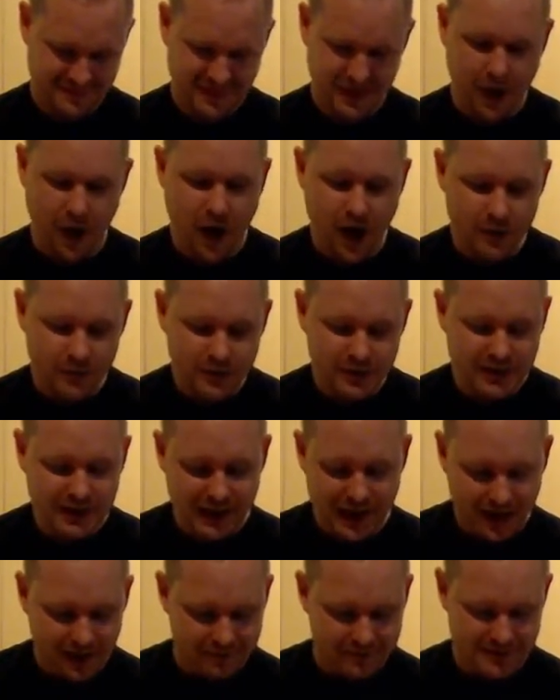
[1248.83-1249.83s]
I would
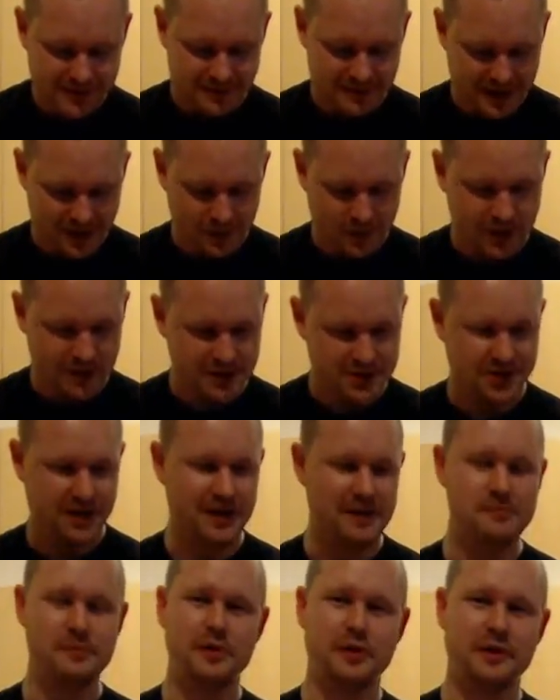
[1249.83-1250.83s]
love to make one
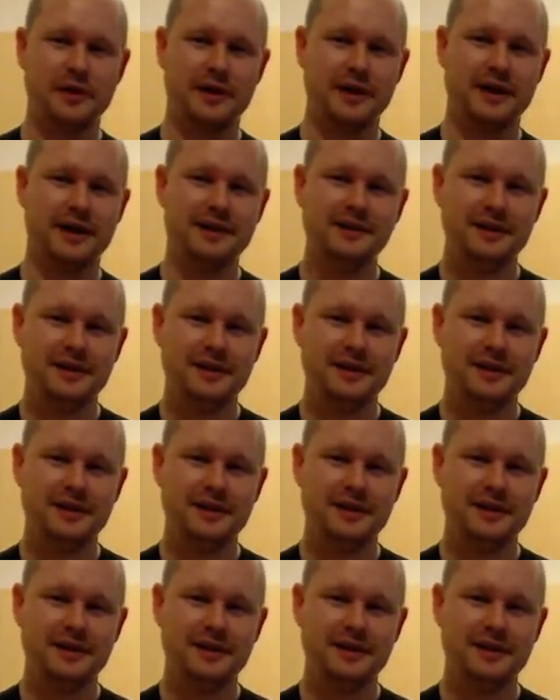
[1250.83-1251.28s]
giant burger,